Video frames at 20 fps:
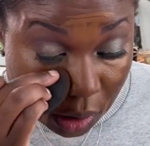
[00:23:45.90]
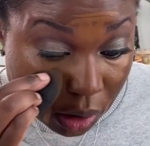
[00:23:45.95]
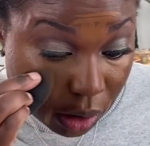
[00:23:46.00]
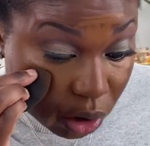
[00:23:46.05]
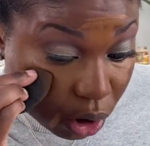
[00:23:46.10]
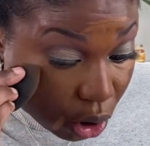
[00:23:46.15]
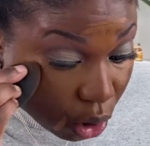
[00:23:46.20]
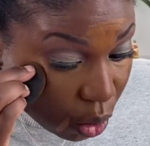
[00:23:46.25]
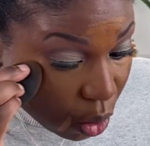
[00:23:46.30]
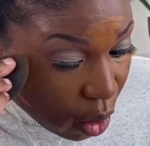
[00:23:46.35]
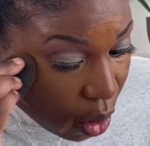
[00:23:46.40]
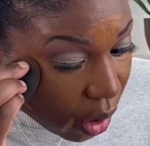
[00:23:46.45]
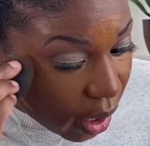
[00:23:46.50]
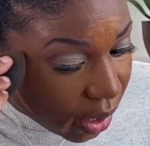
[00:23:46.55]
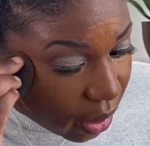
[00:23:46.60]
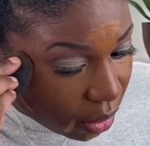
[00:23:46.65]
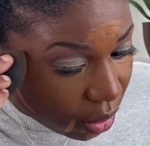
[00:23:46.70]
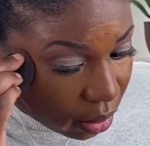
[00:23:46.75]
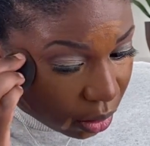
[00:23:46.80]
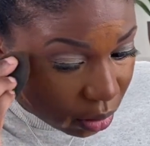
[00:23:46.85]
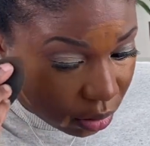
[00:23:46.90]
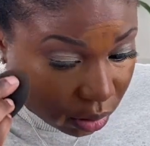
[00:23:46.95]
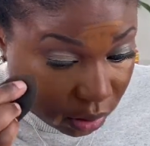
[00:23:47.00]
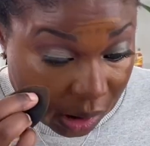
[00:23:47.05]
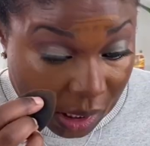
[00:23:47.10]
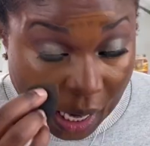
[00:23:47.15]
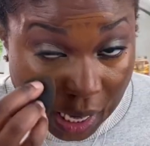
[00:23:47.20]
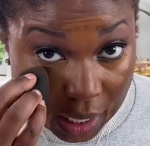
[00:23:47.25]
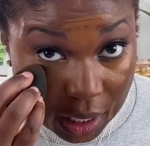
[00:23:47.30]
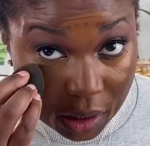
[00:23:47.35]
two oil
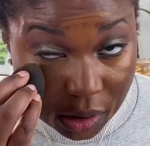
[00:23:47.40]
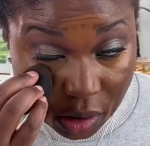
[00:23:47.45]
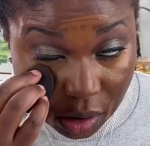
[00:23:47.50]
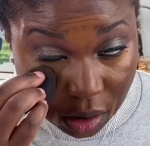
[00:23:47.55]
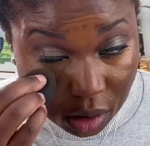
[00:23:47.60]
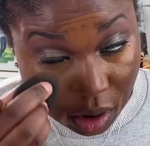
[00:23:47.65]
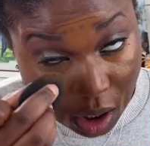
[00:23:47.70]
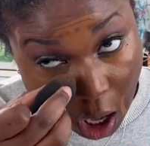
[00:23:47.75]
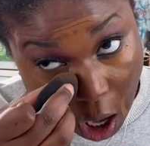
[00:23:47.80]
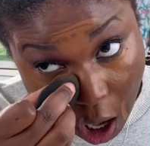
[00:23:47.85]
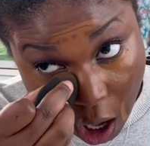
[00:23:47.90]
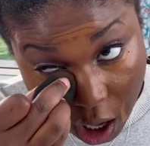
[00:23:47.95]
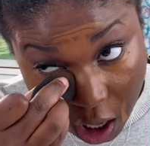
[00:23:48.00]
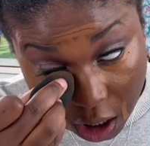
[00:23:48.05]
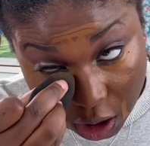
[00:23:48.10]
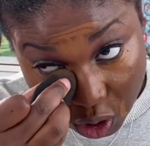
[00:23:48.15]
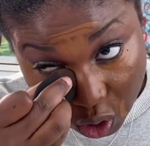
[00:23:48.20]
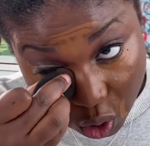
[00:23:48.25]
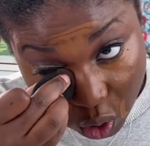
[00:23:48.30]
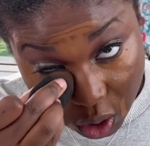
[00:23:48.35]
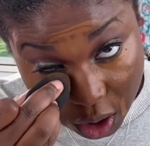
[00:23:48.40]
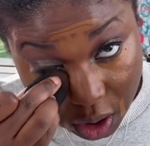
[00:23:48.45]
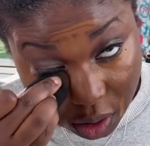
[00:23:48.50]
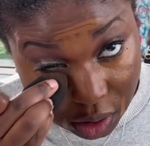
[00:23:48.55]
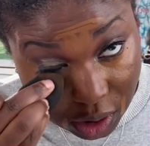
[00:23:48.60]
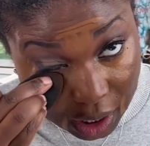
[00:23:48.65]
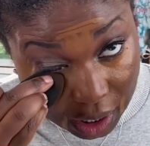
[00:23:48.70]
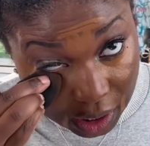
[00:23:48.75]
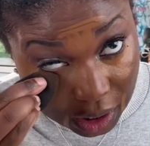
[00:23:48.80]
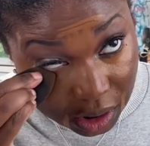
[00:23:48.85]
tanks, large oil
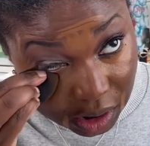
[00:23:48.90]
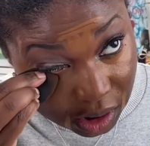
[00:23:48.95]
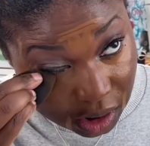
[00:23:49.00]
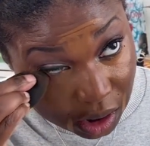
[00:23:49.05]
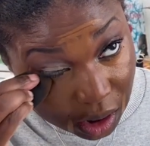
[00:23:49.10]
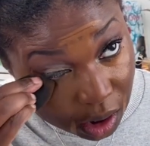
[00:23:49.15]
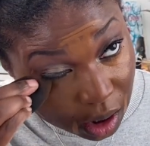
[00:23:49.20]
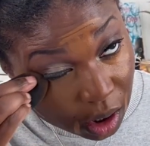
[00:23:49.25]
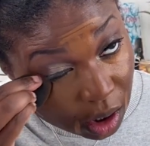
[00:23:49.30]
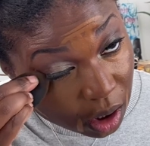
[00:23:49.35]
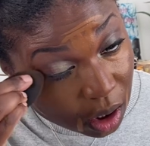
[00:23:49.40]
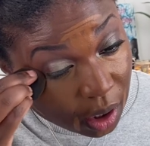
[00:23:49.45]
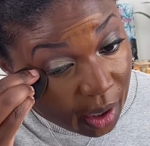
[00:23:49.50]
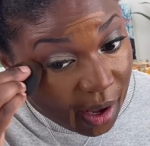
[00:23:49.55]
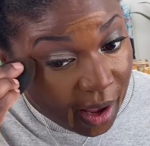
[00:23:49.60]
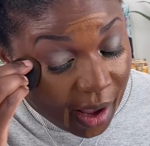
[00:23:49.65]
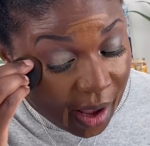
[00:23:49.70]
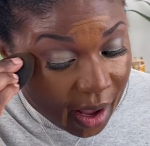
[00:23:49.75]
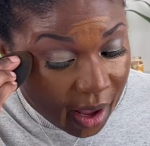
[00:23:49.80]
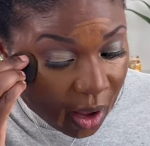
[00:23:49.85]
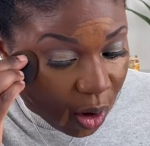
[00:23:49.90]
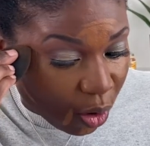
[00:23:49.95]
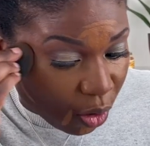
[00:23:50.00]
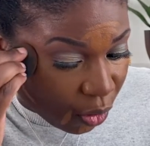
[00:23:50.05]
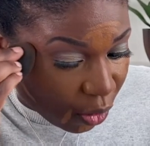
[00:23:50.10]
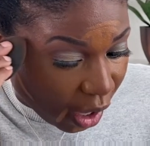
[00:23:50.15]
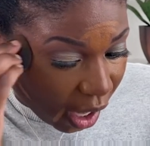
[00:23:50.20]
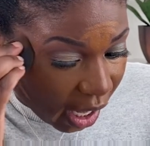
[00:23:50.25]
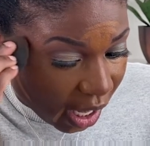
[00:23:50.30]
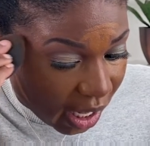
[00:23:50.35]
tanks.
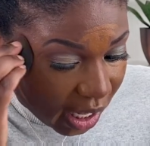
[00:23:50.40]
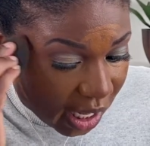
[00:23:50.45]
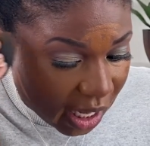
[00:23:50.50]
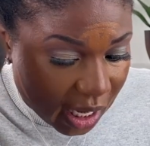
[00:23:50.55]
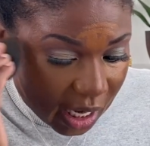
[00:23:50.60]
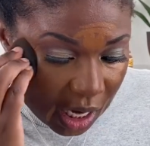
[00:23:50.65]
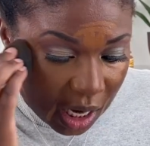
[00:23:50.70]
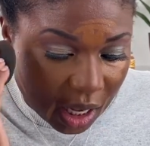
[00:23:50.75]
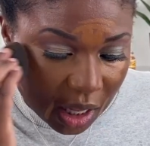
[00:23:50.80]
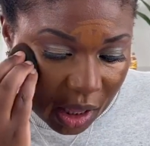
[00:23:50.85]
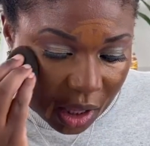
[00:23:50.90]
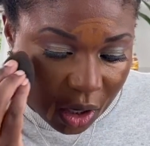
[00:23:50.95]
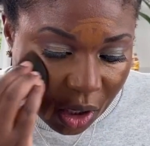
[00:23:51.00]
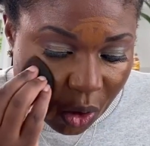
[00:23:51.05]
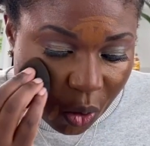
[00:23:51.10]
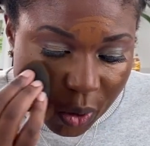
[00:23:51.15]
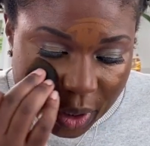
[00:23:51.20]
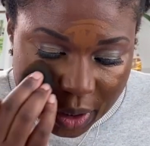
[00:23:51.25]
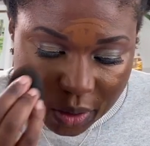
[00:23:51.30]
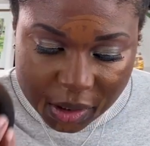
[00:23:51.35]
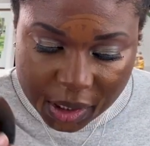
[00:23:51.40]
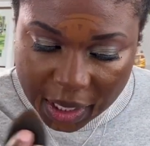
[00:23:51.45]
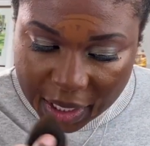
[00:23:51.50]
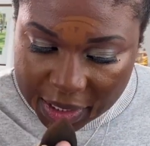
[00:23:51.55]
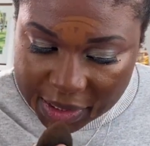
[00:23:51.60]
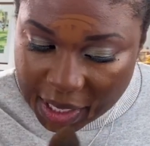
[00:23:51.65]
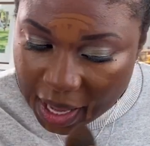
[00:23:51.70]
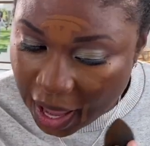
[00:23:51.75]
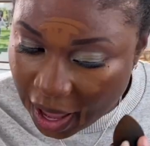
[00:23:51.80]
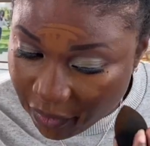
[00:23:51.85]
And the oil
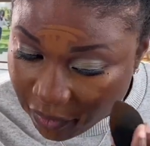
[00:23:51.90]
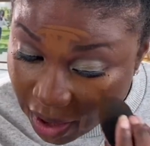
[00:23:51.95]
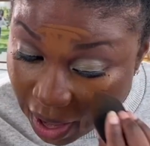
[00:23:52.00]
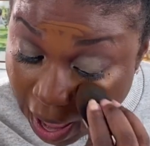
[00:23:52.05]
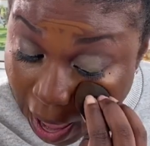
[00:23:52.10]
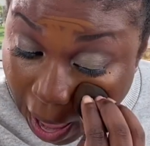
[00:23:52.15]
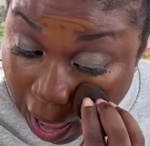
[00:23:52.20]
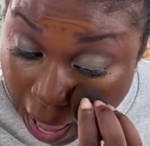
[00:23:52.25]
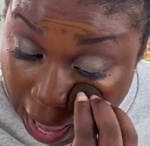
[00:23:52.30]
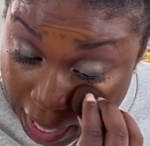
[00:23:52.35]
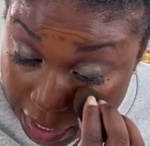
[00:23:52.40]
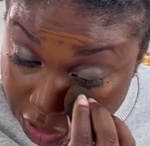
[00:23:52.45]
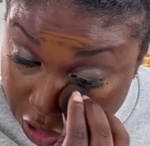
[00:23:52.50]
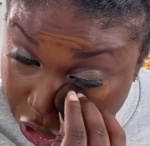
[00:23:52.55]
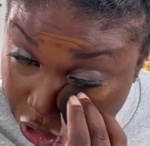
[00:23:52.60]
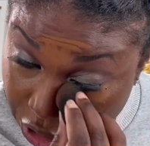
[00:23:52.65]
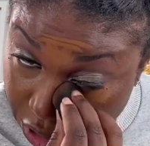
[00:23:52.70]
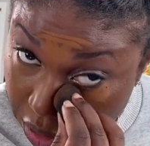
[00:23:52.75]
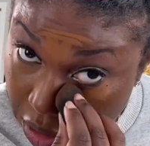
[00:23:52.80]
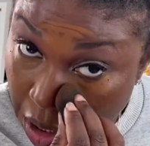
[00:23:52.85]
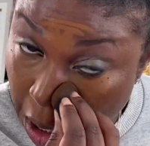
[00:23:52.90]
tanks have a hatch